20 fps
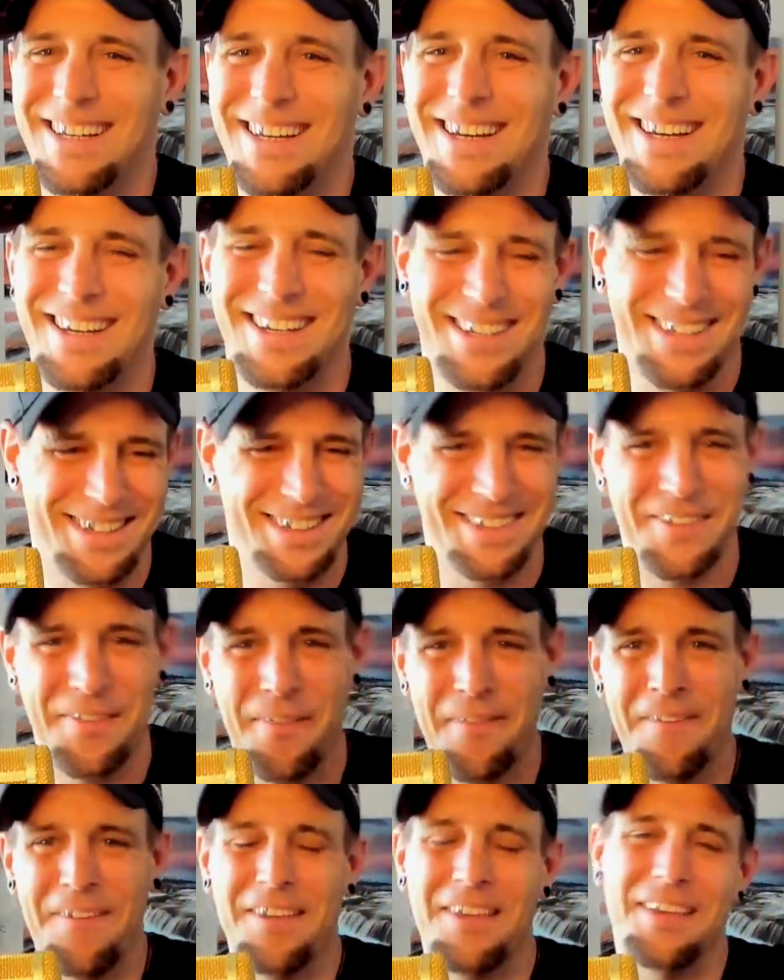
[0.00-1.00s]
All
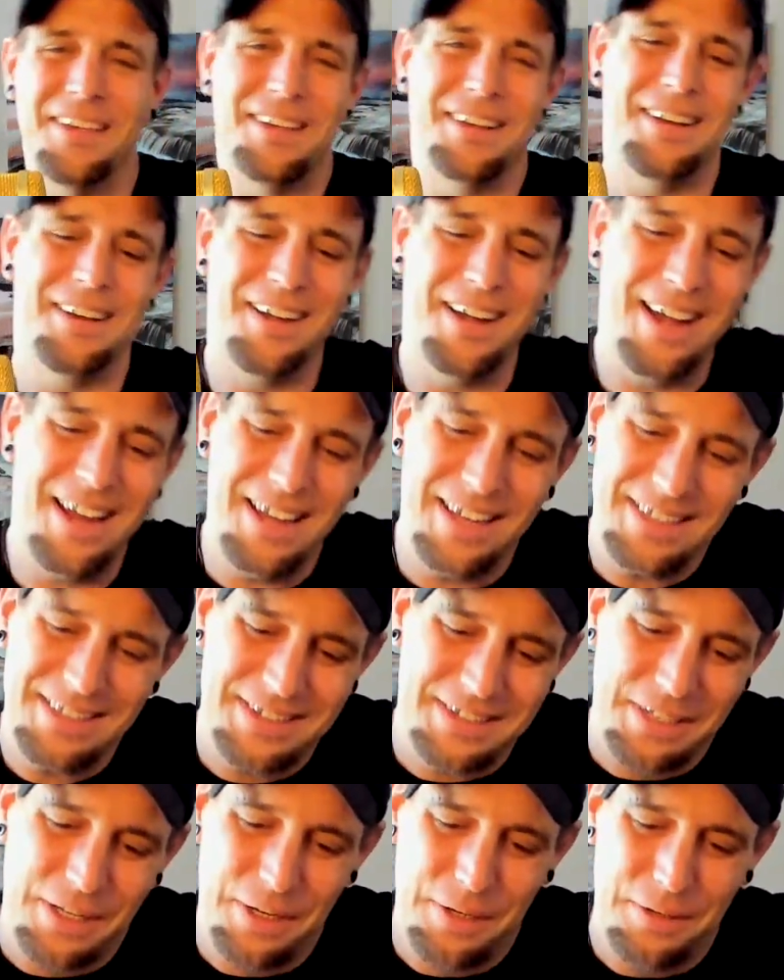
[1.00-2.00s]
right,
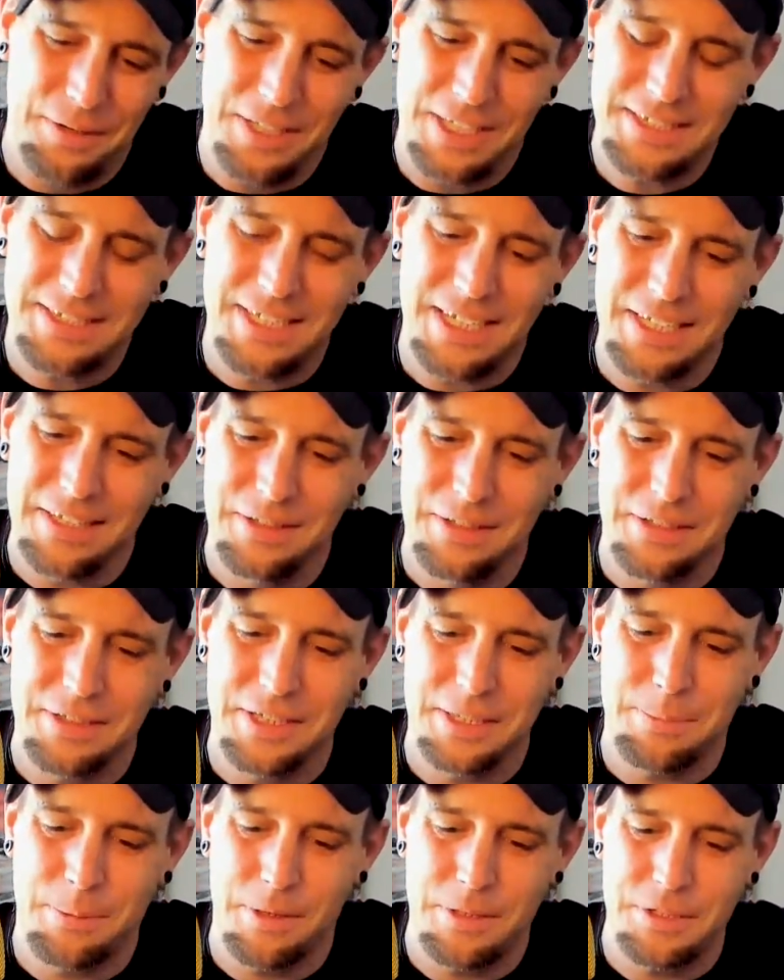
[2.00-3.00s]
so let's take a look at
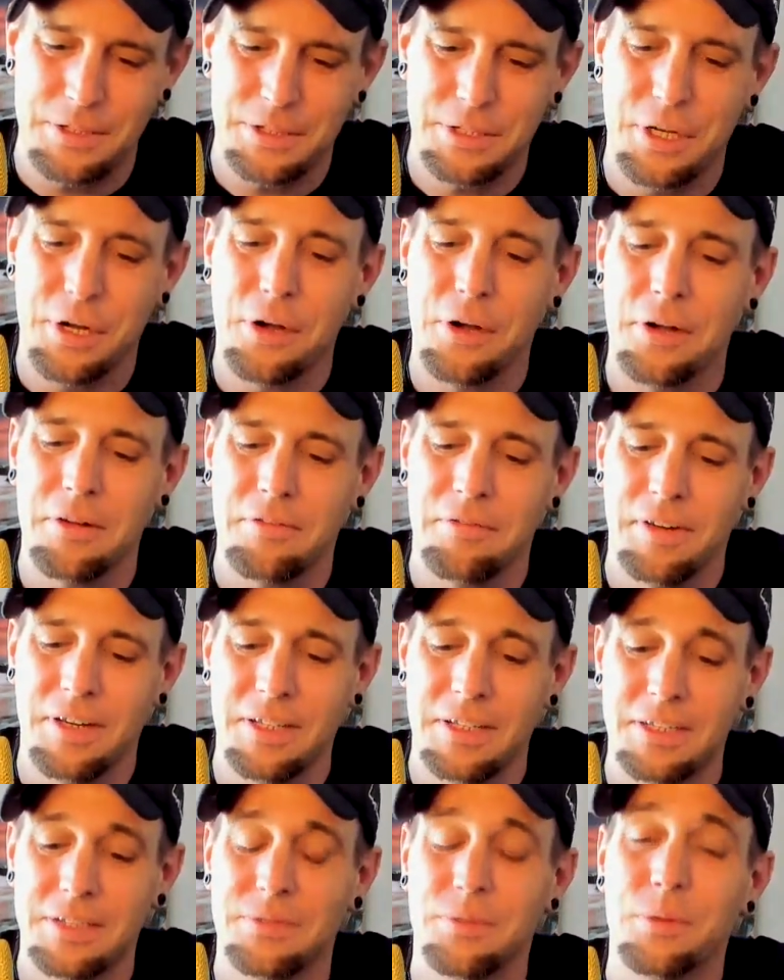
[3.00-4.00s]
this person's current
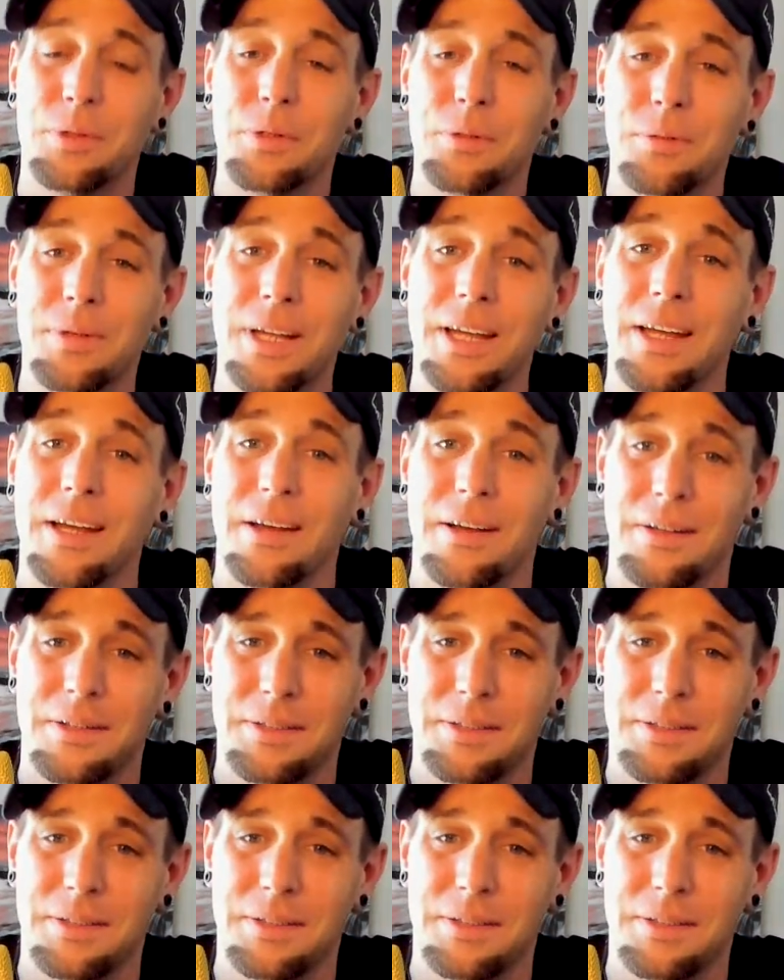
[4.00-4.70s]
feelings for you now.